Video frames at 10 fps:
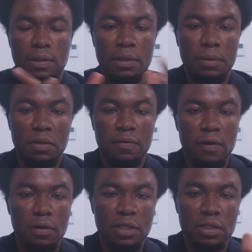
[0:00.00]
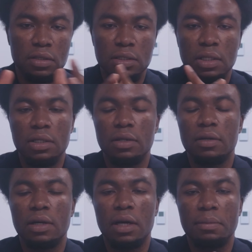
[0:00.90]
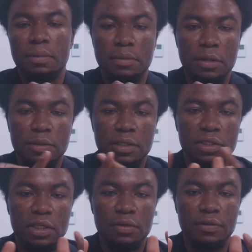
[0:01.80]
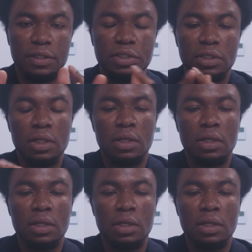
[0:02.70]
the amount of audience that your app may potentially reach,